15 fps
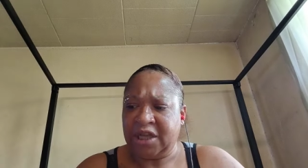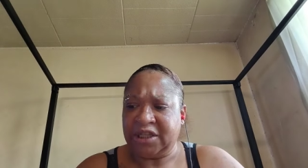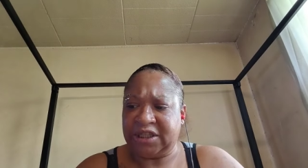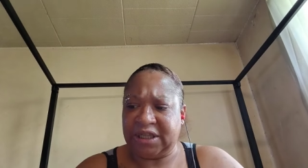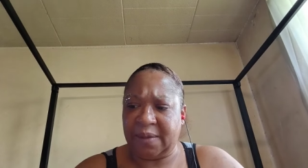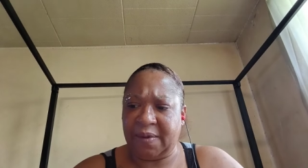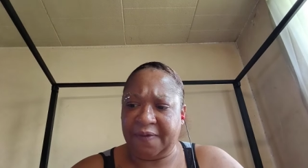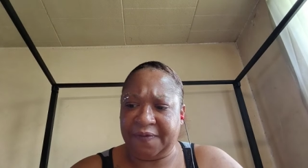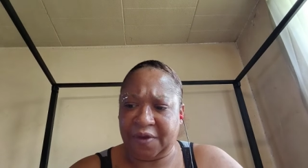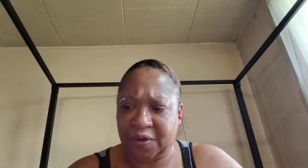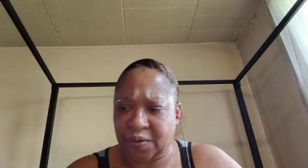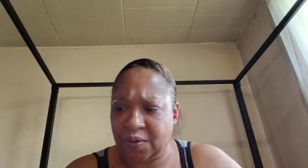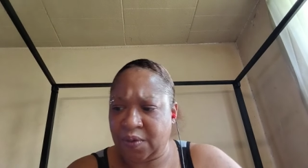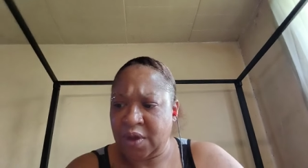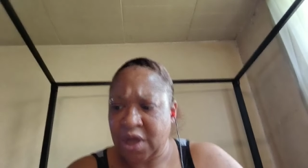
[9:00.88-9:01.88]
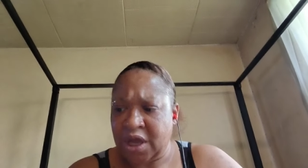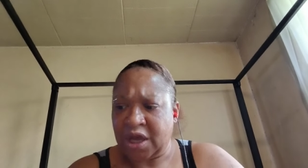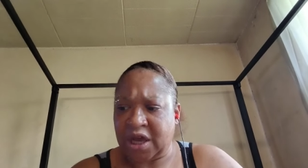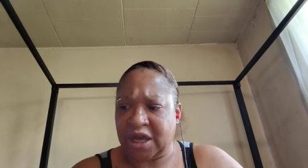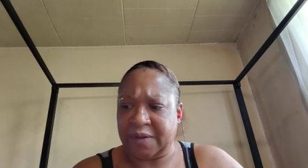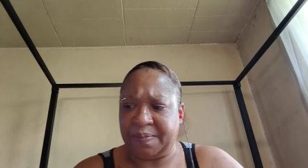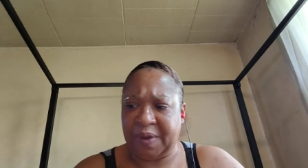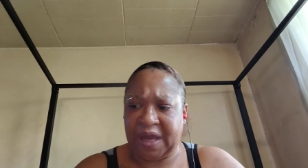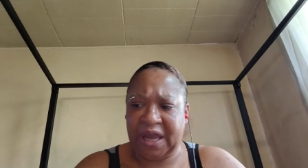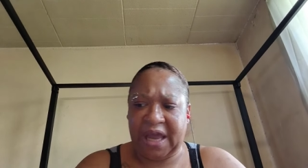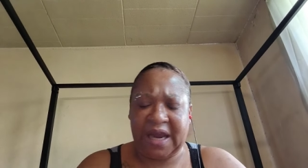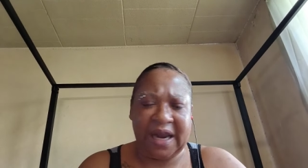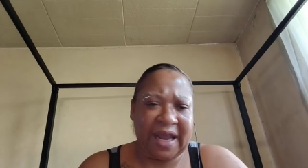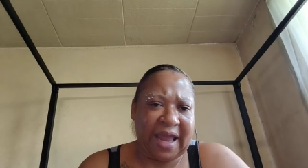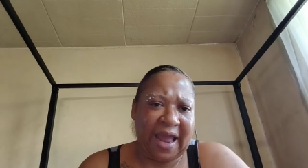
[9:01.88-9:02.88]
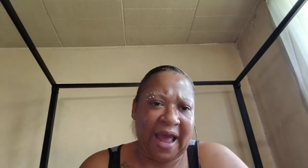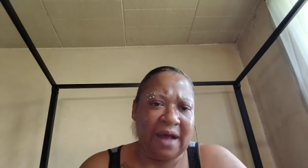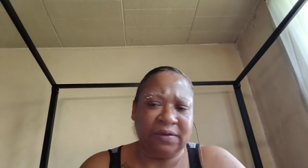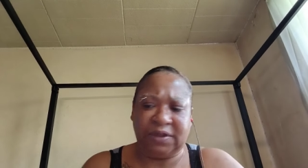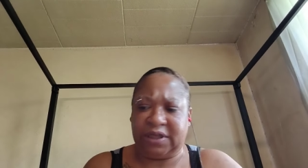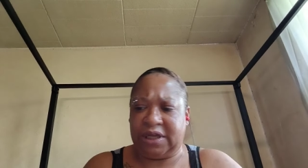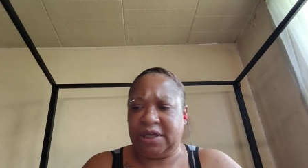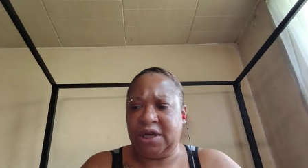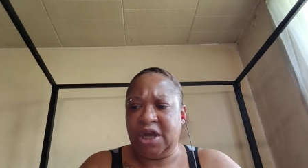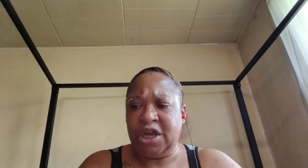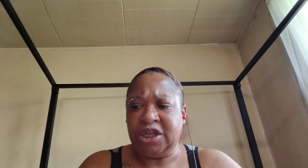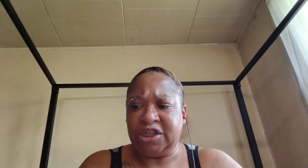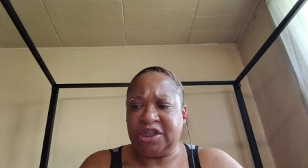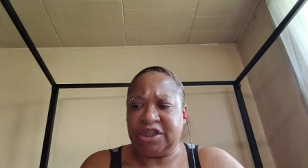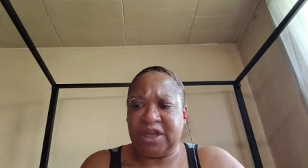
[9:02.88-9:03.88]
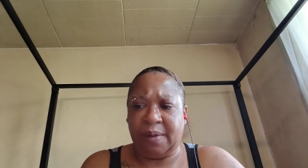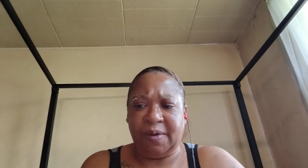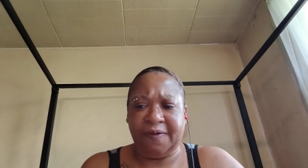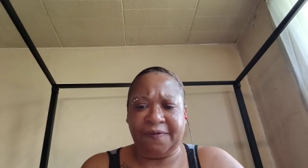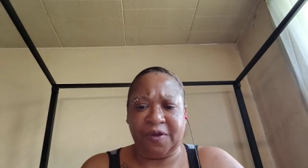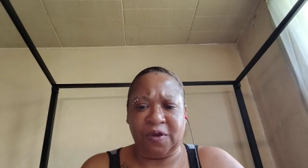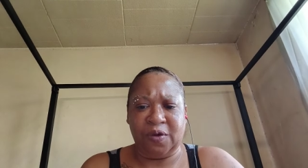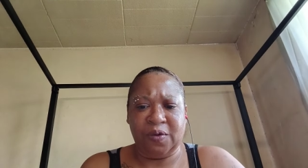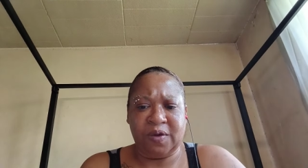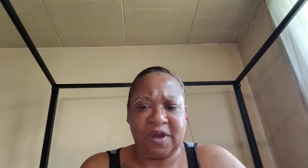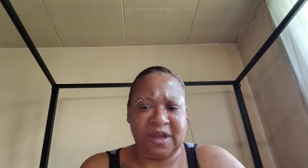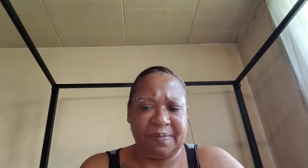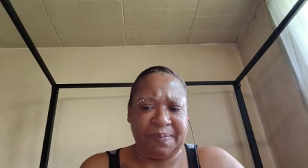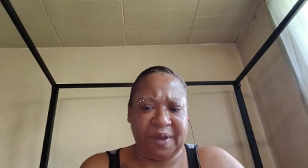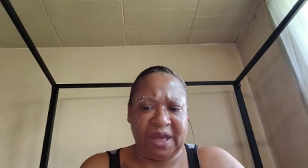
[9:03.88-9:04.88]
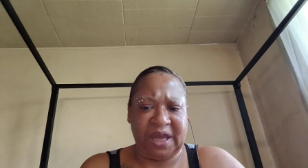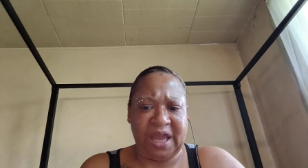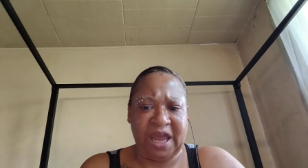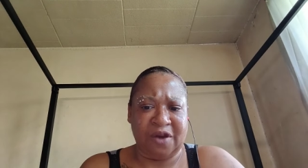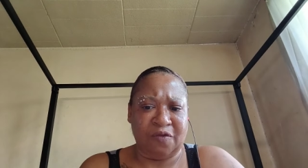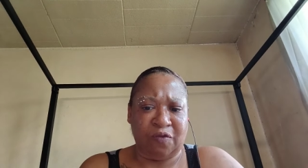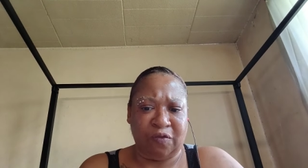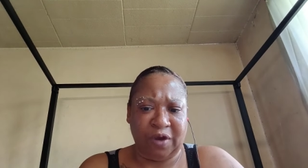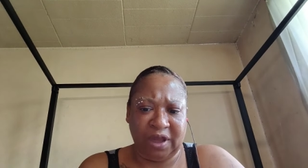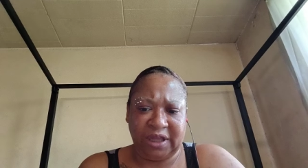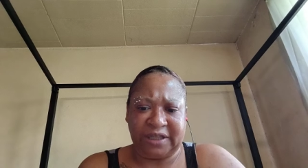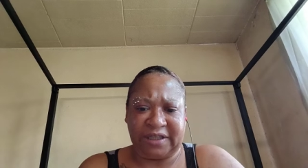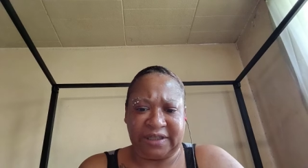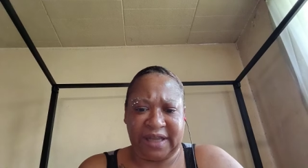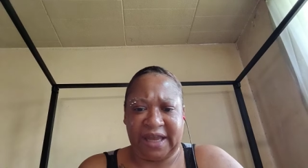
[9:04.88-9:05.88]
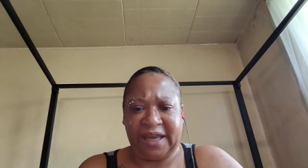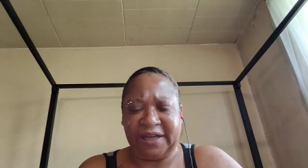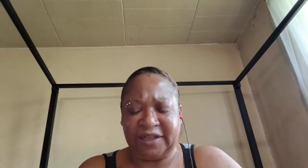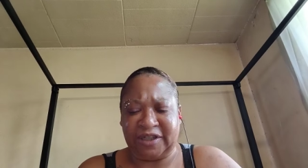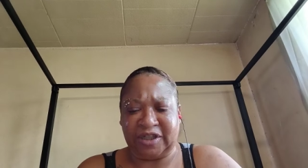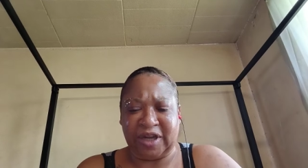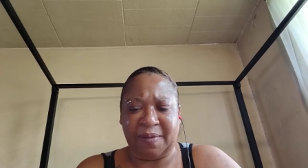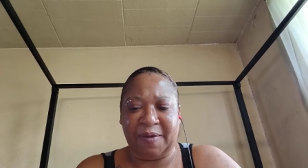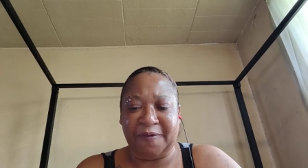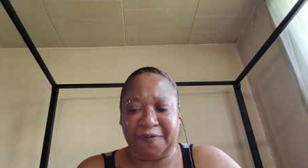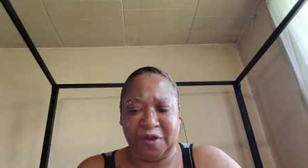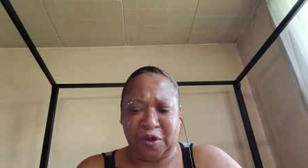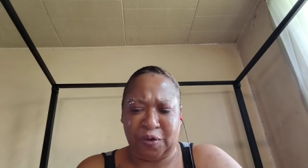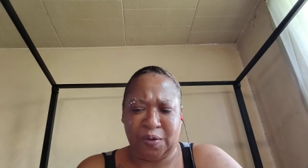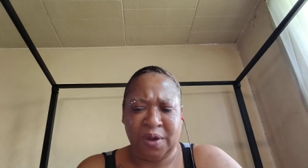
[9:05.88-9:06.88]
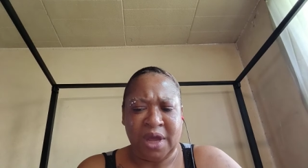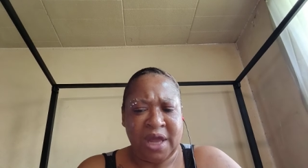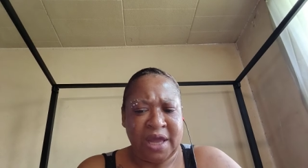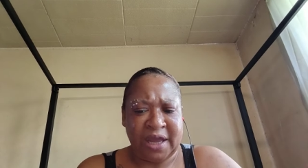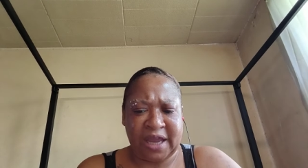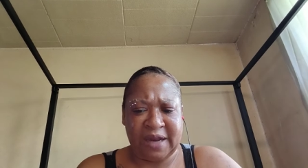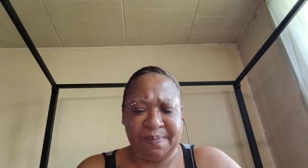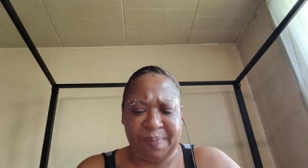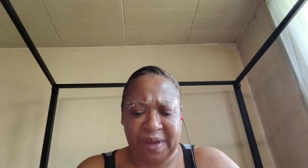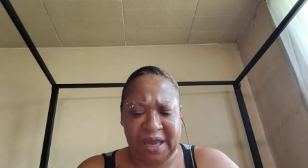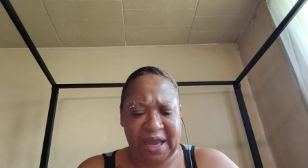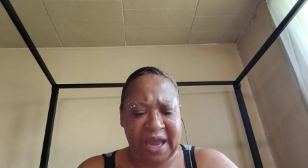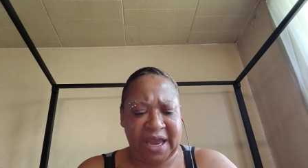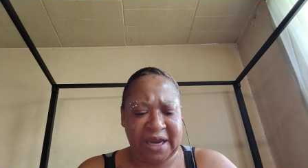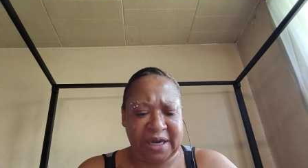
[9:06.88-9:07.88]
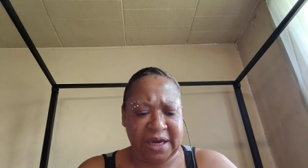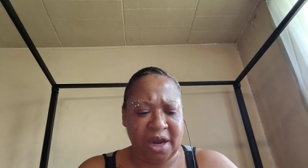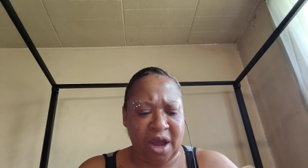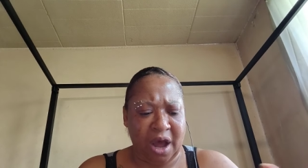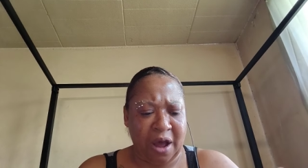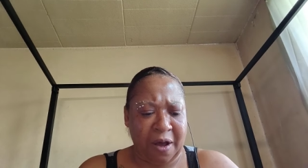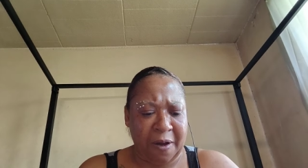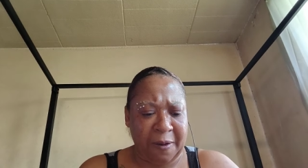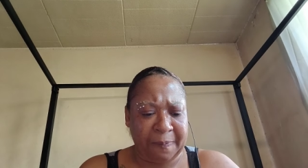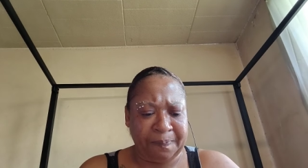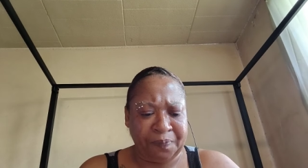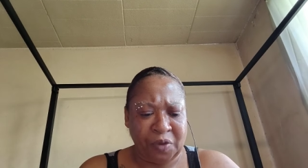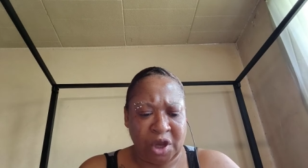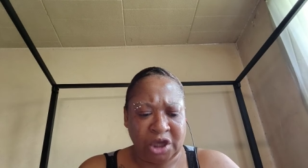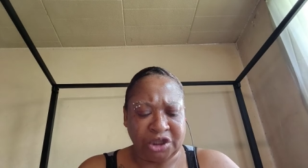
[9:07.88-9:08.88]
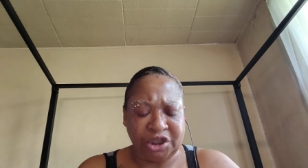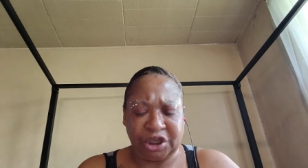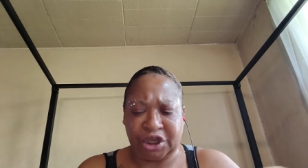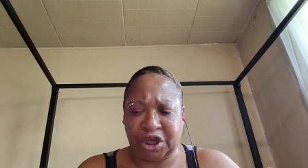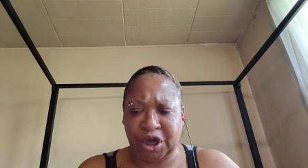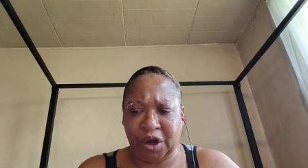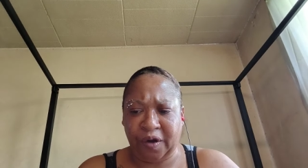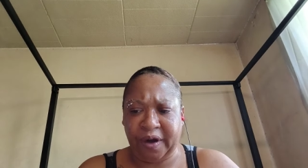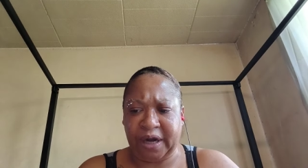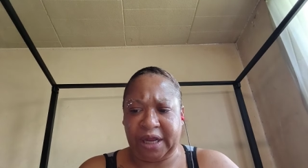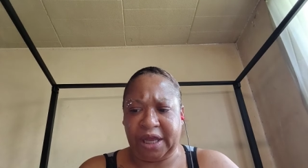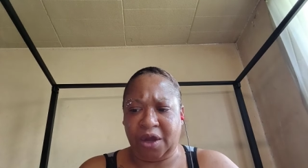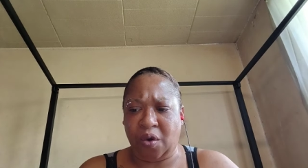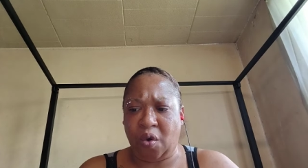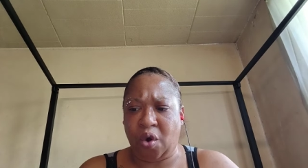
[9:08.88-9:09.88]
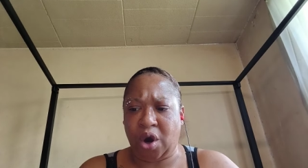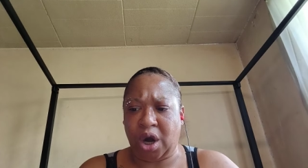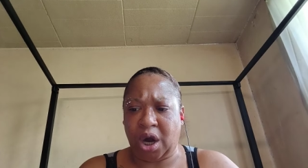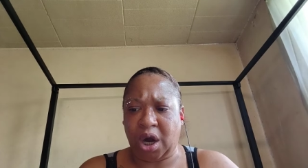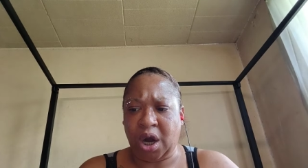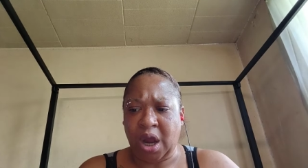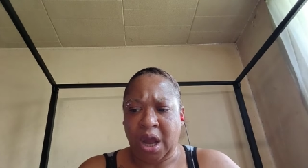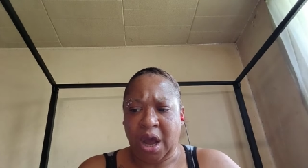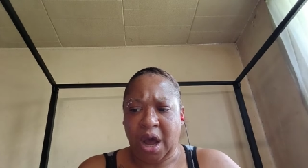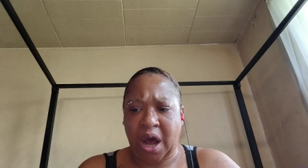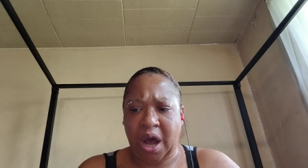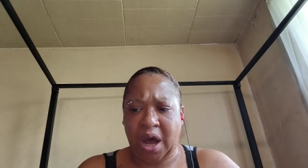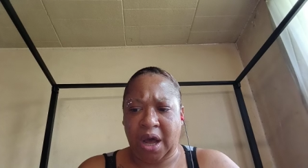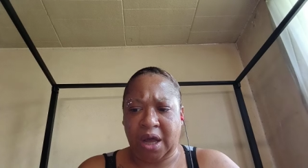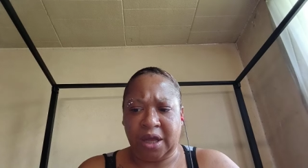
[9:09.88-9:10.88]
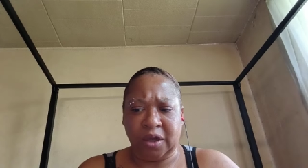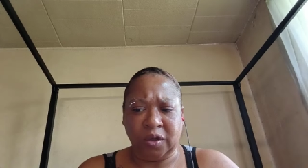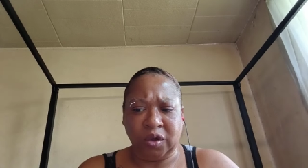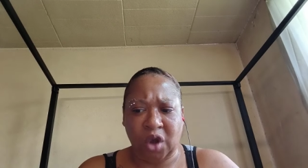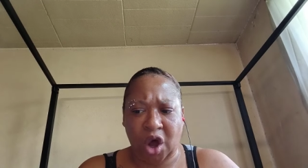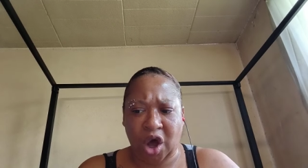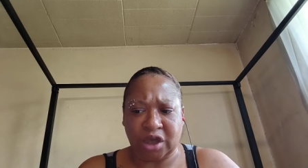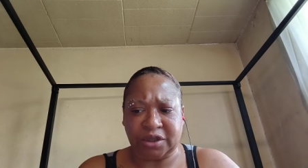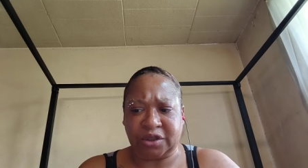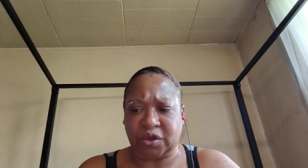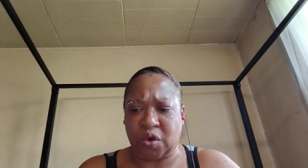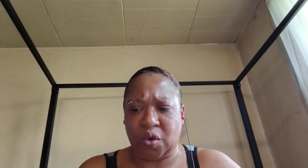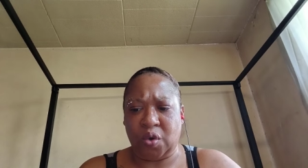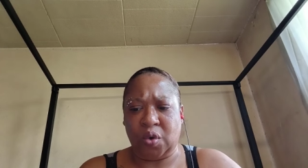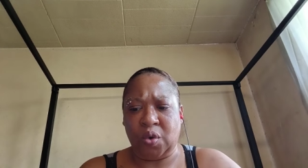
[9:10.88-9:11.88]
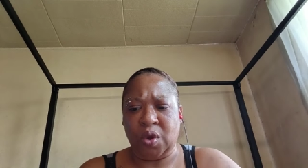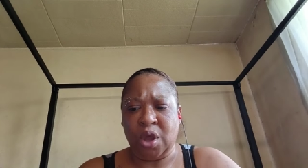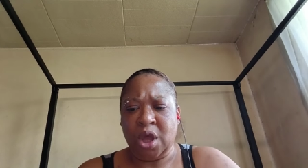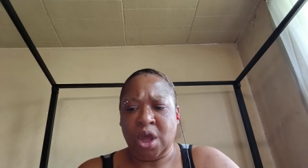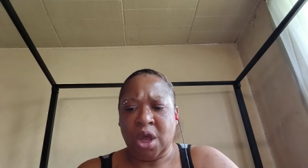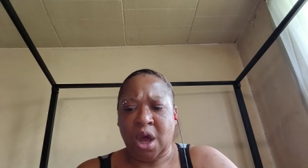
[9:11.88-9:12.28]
Some of you could be an accountant. Some of you could be in real estate. Some of you can be in security or law school,